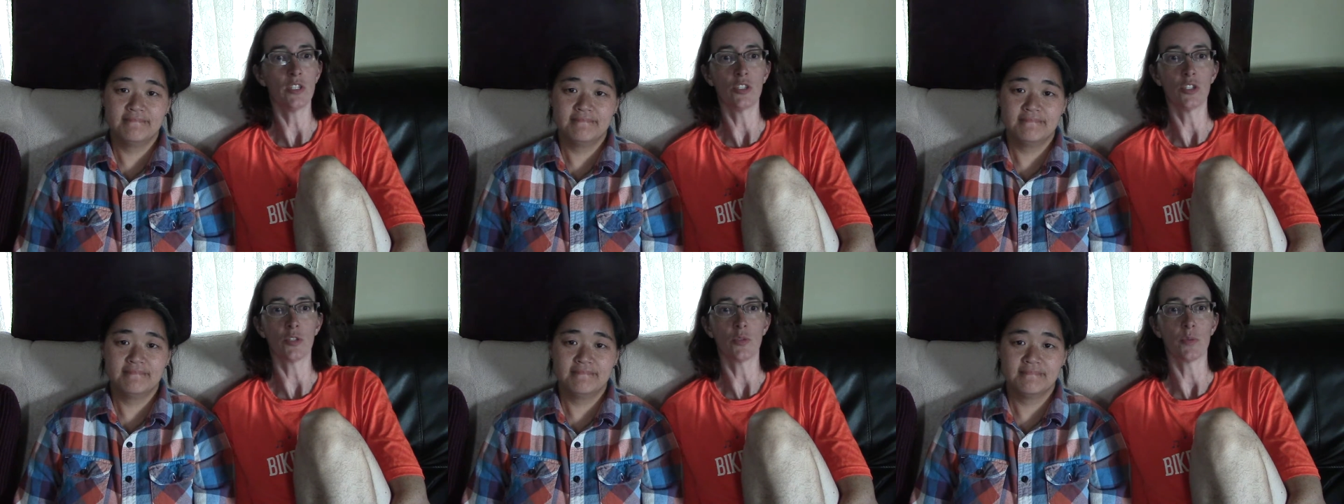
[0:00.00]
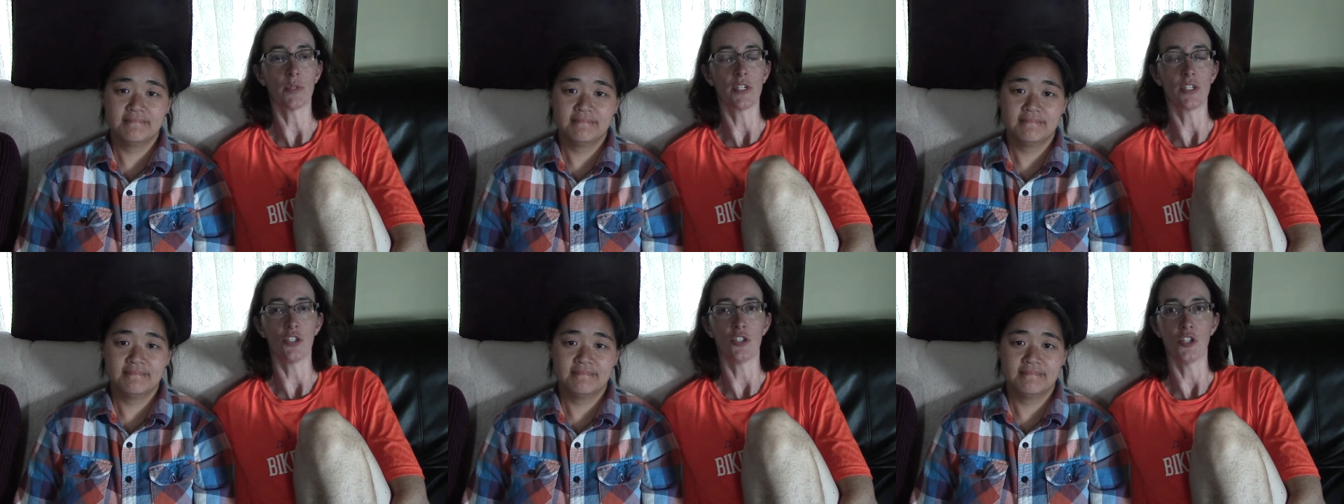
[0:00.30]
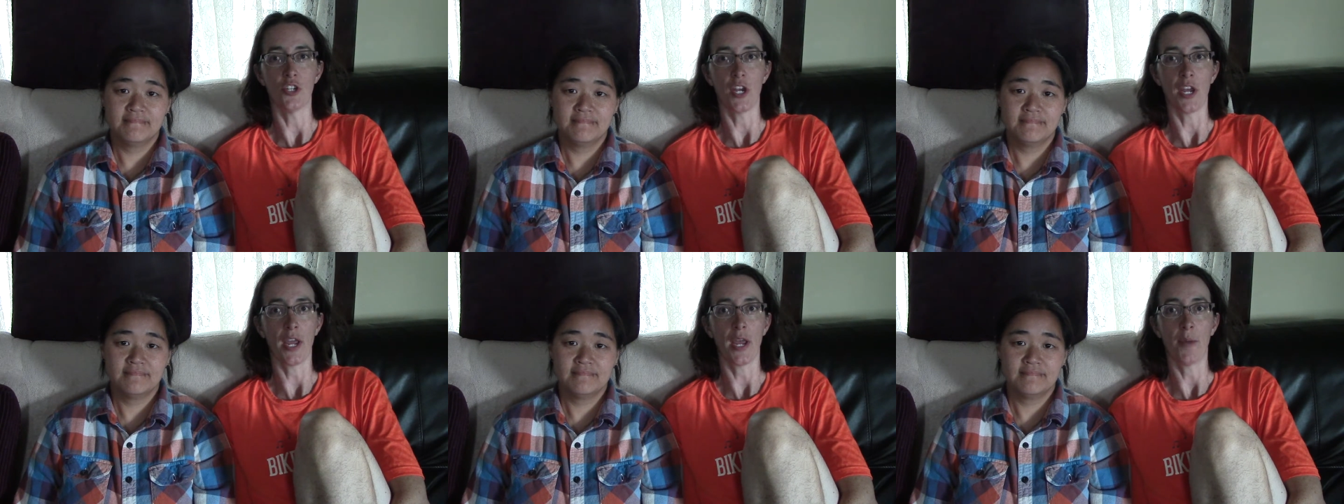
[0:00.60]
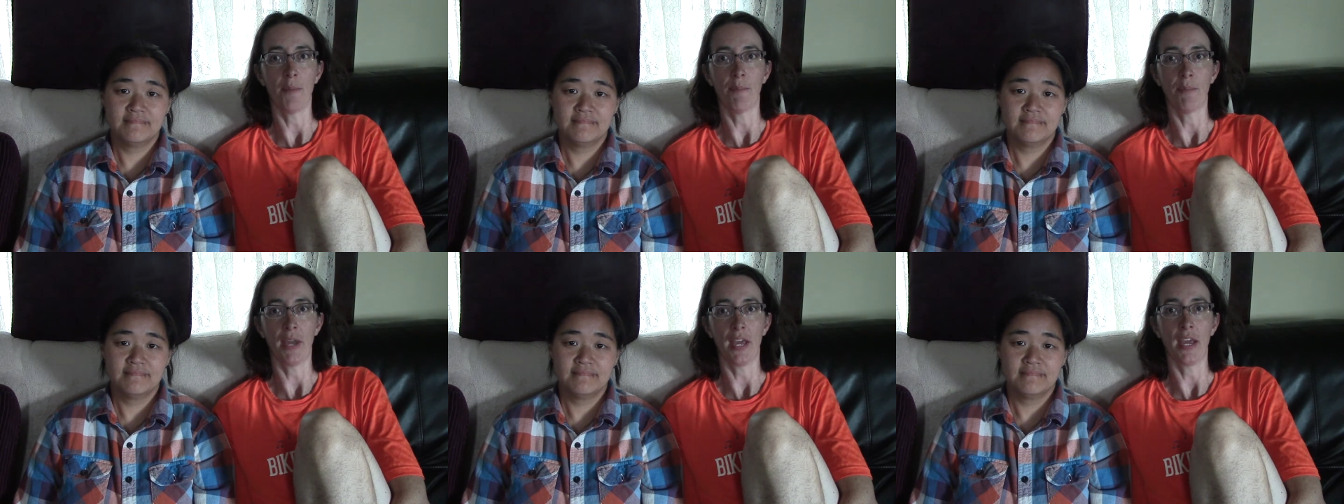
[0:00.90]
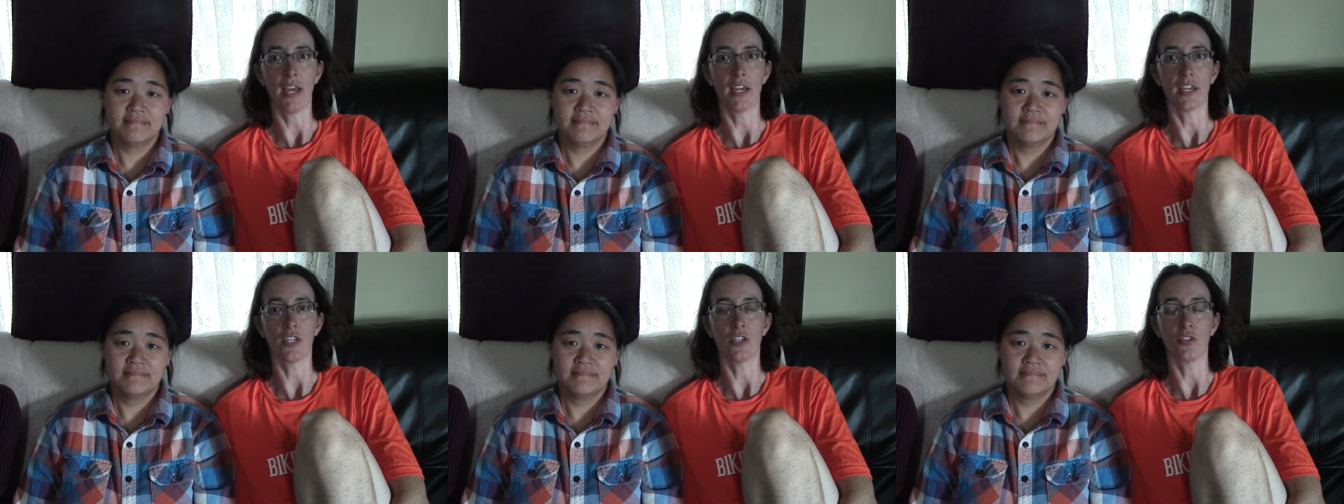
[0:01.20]
Speaker 1: just want to jam
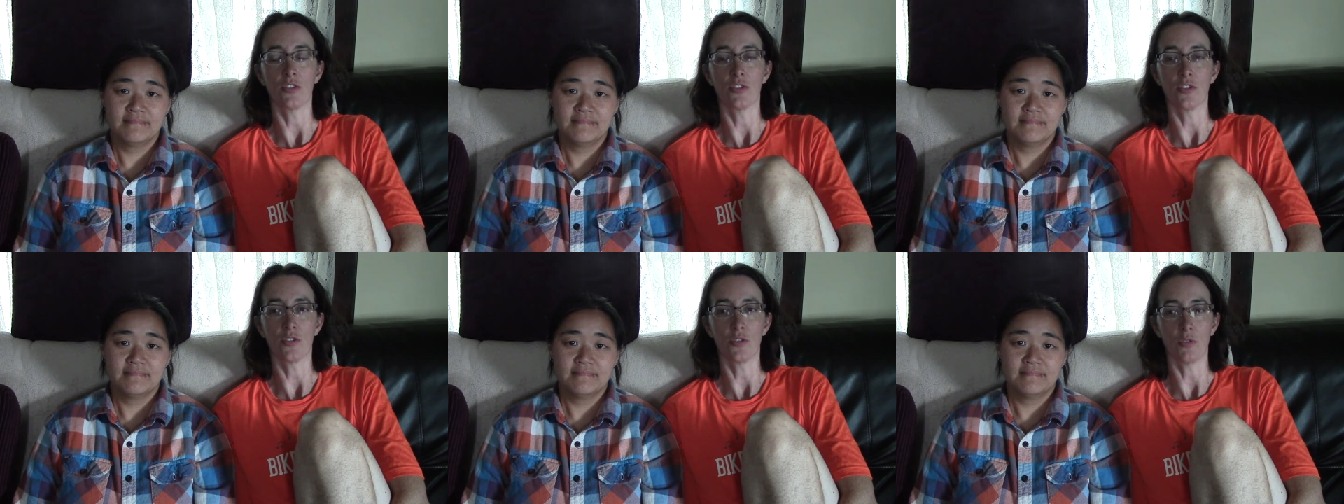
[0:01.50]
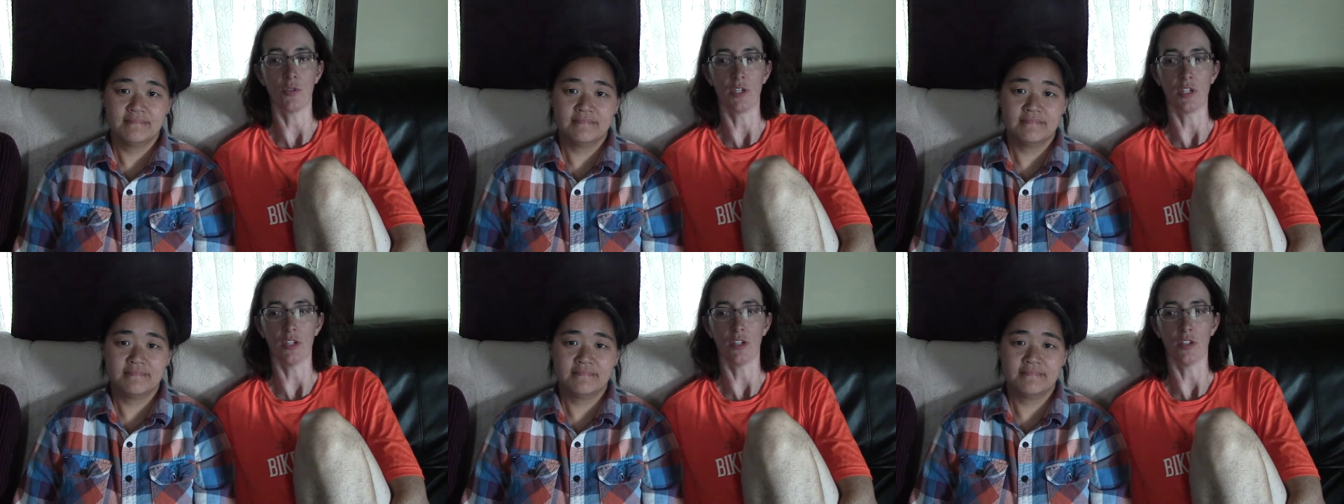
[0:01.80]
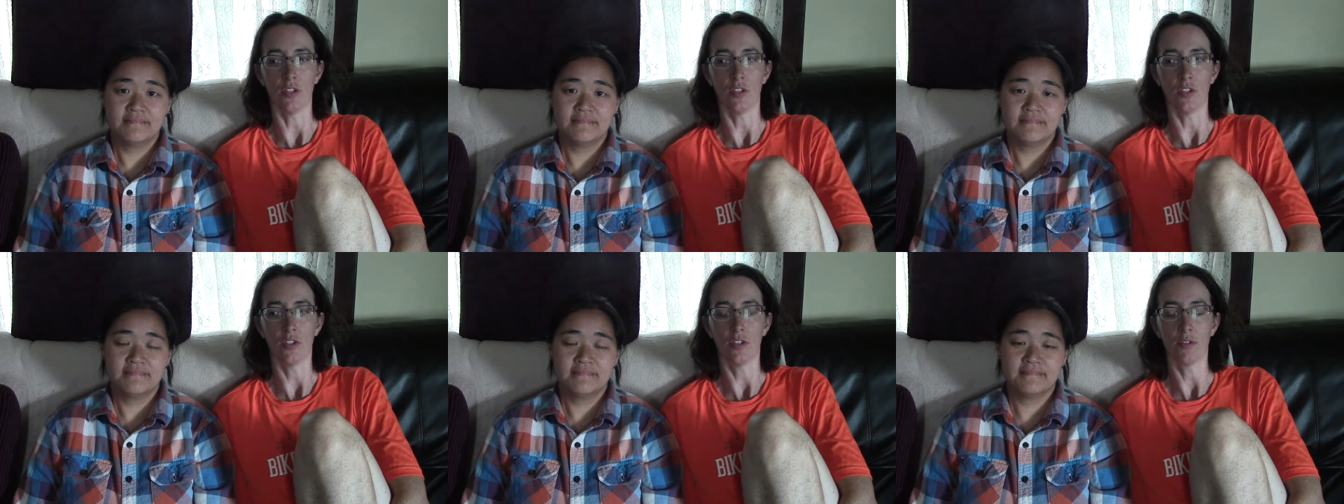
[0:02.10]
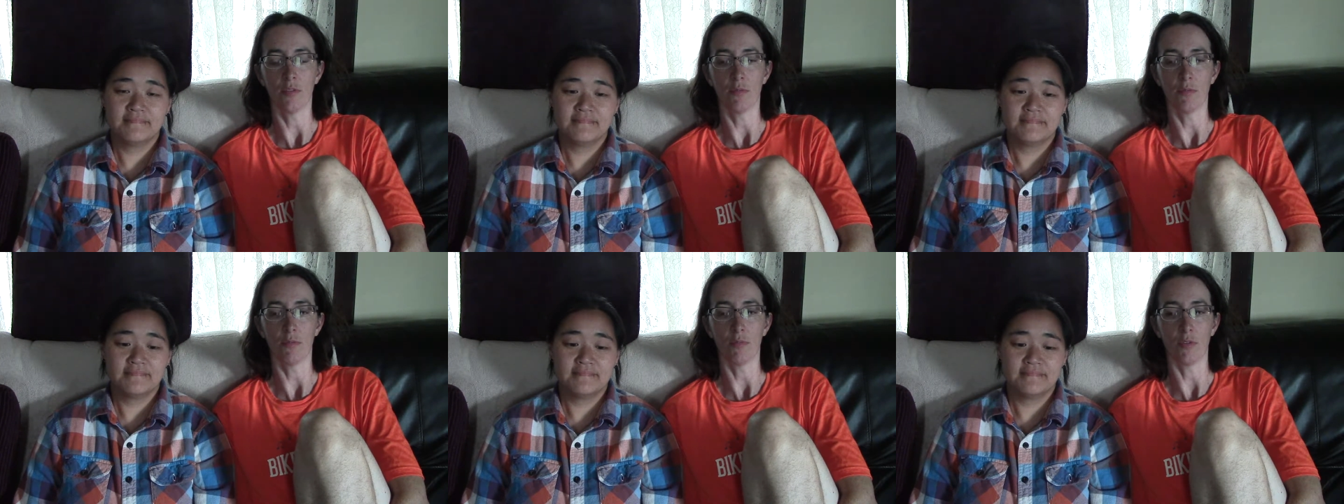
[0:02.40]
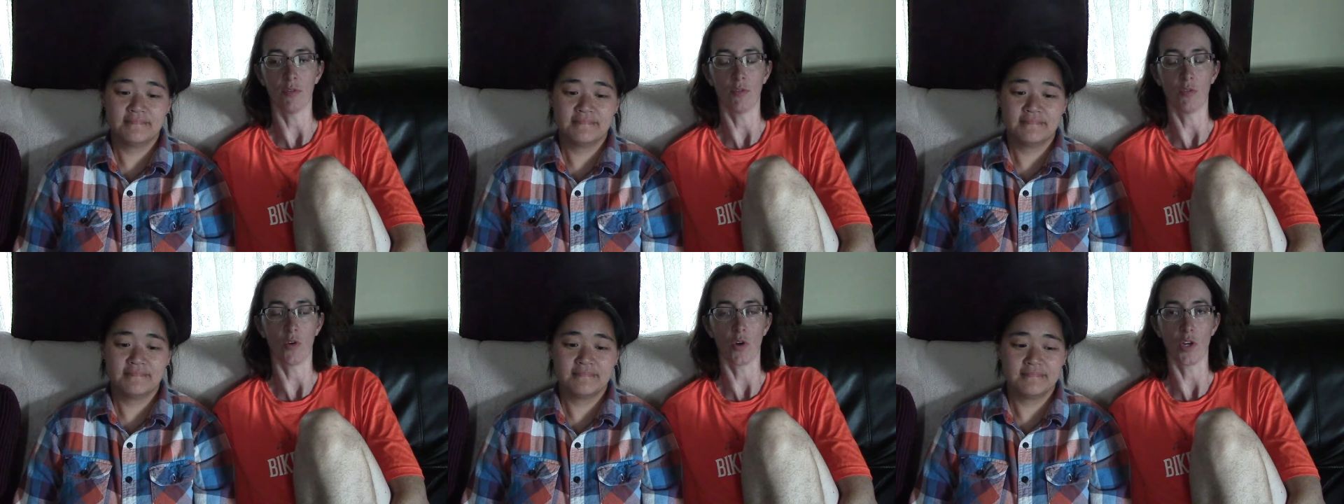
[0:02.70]
pack your soil
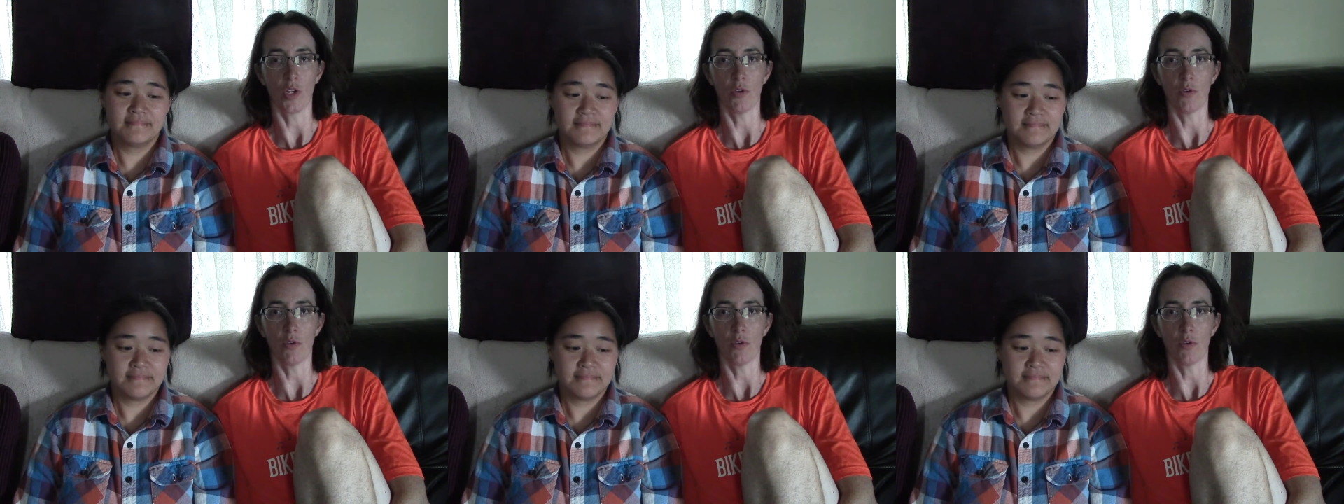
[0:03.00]
before you